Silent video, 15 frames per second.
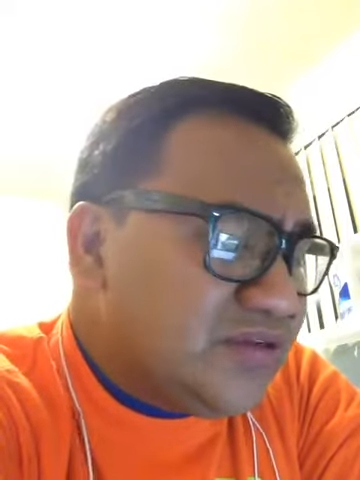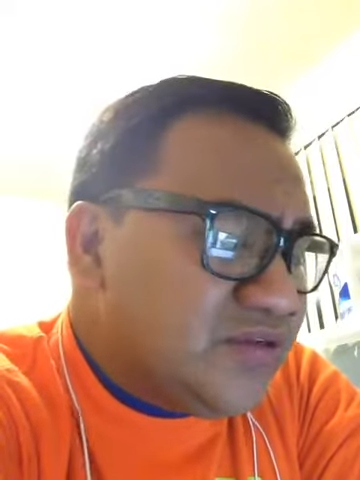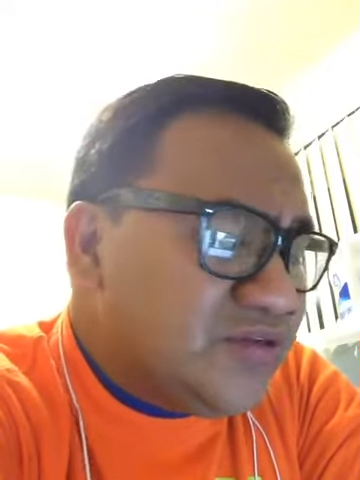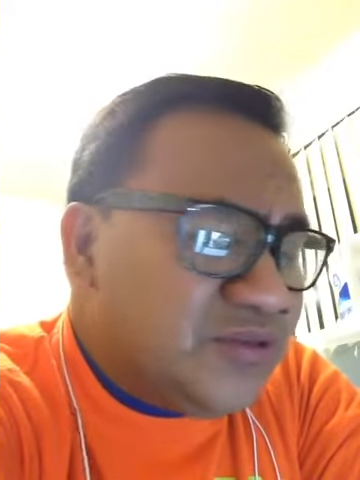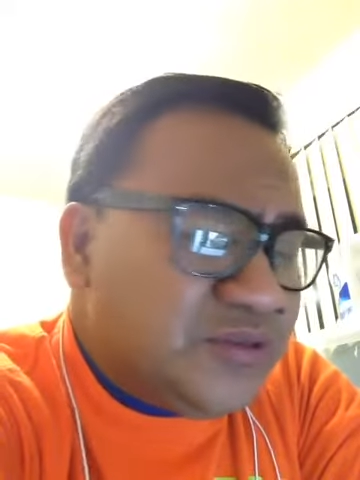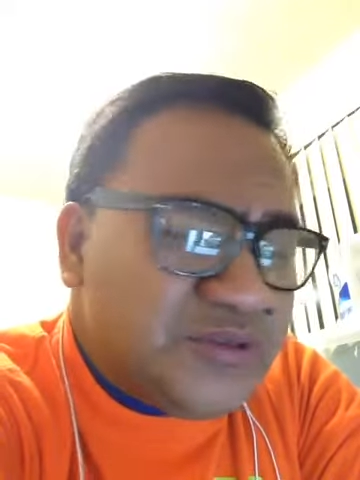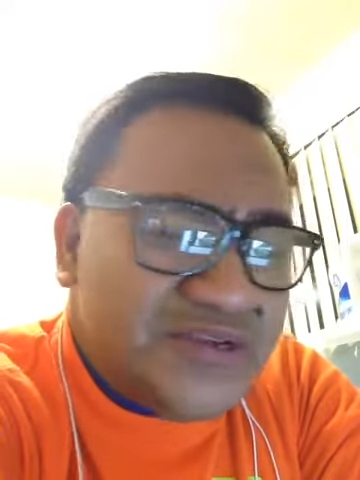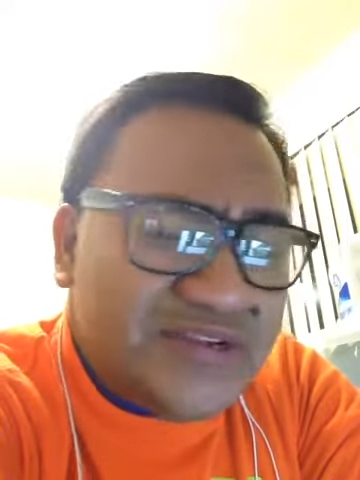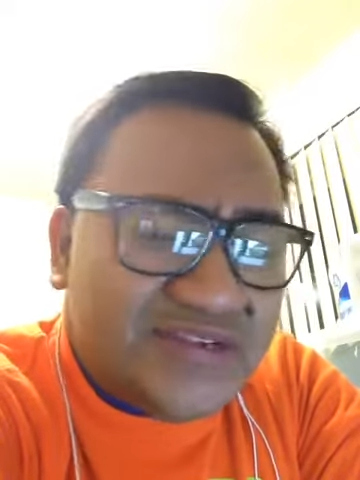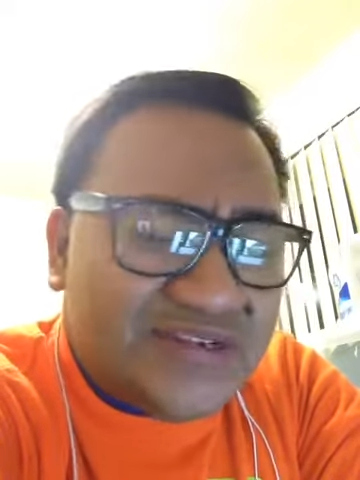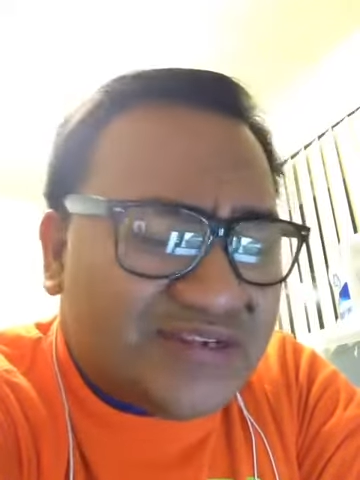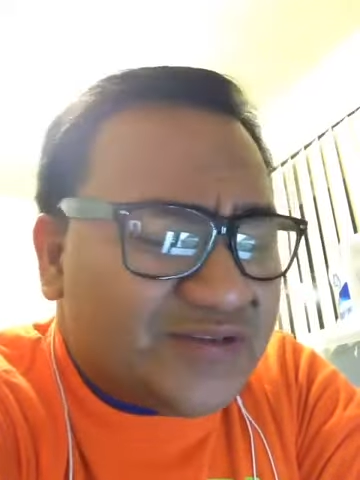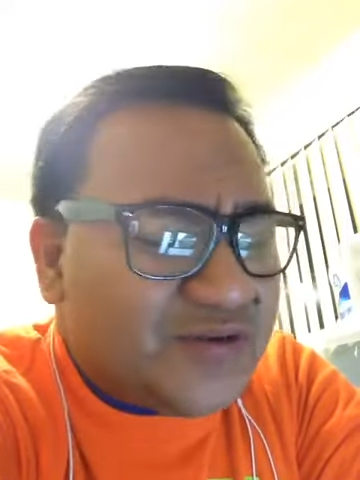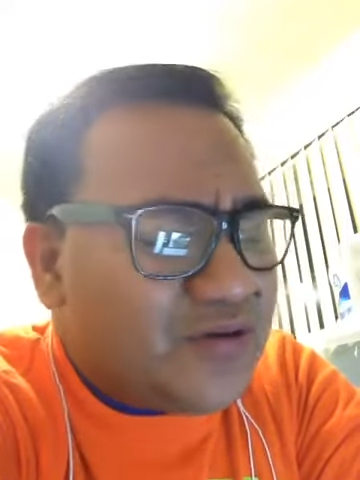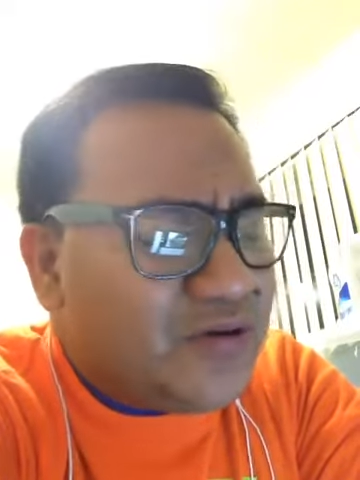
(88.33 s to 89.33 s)
you
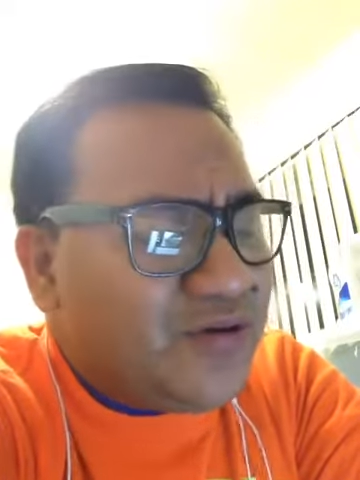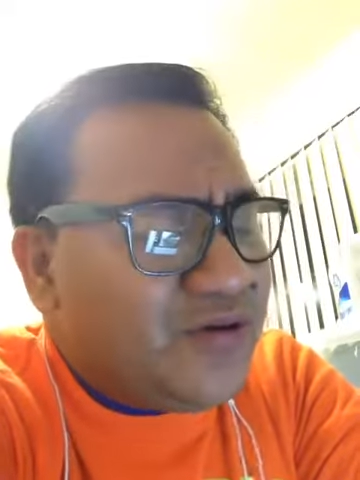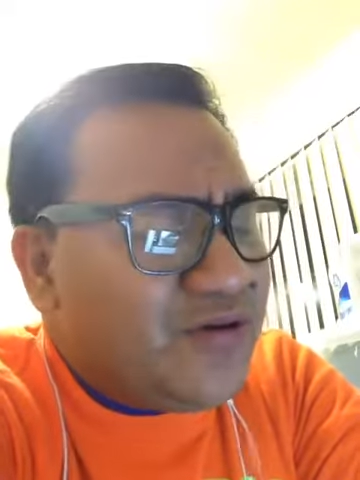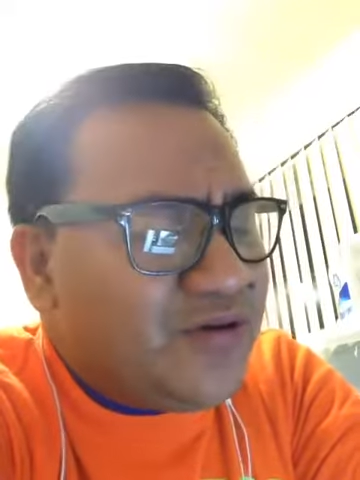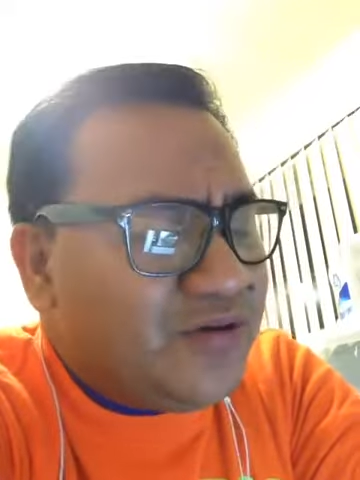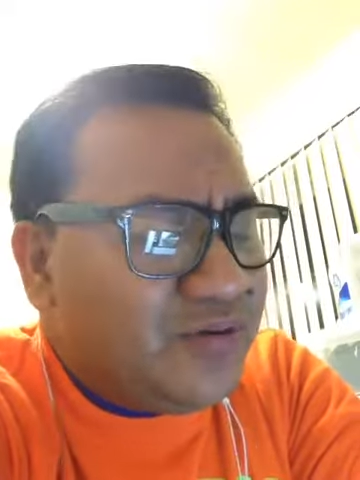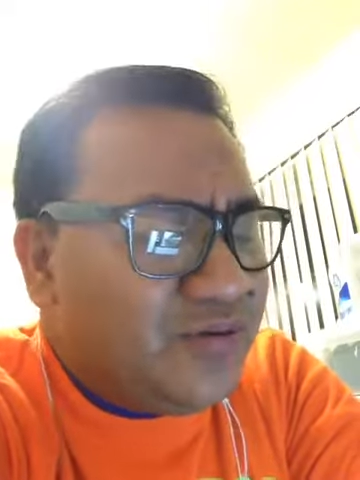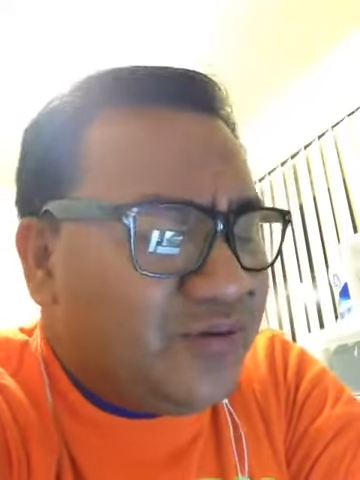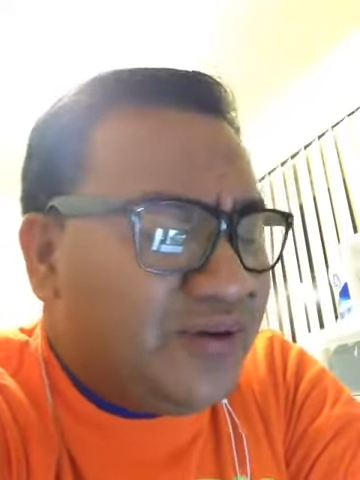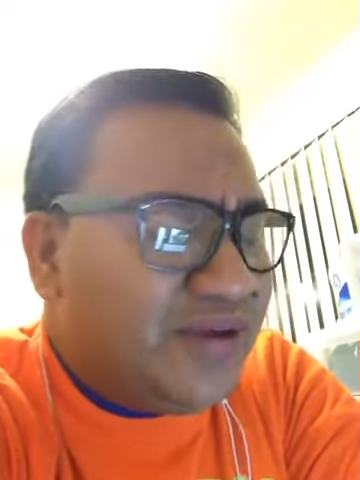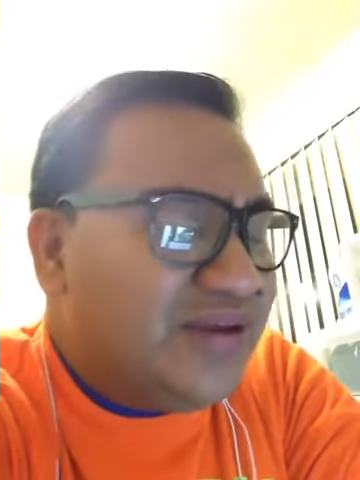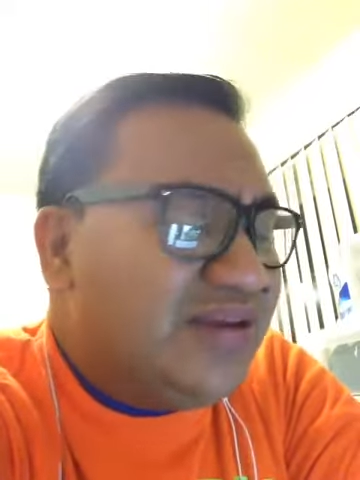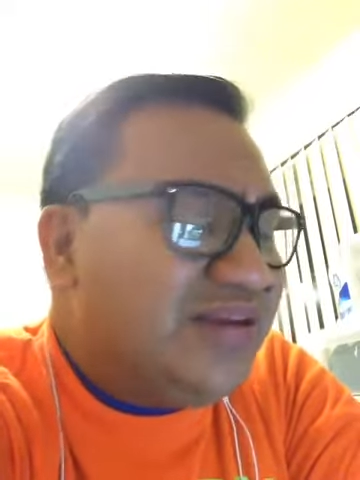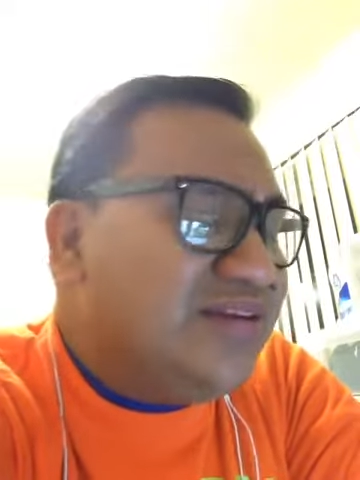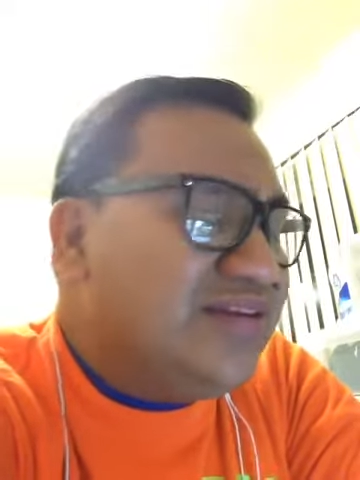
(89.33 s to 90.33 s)
just turn
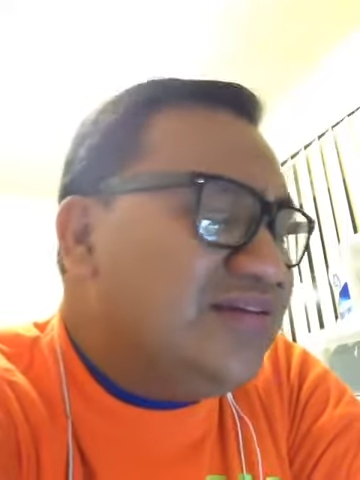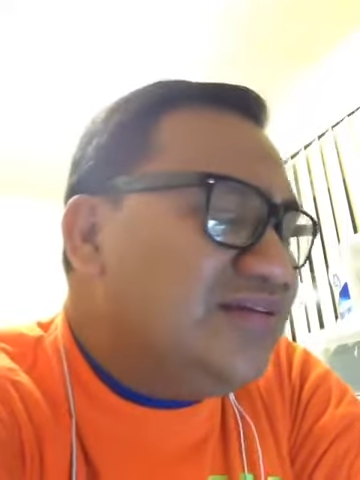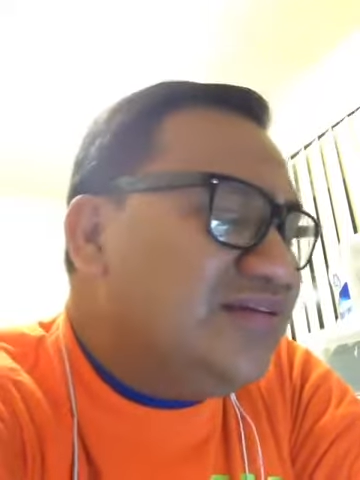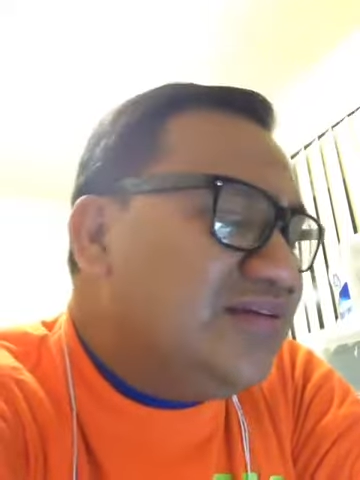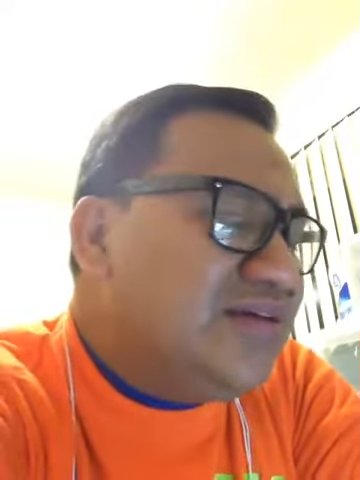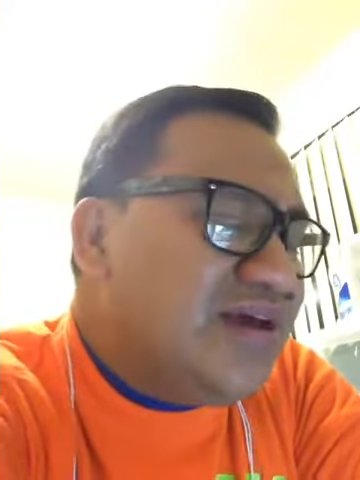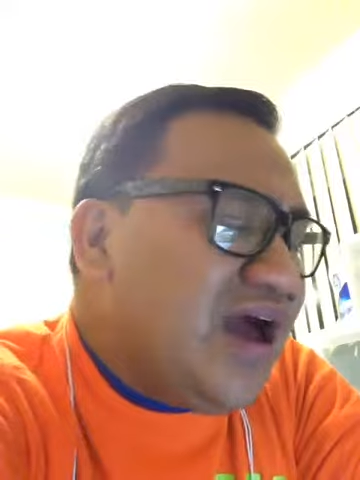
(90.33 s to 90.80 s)
away.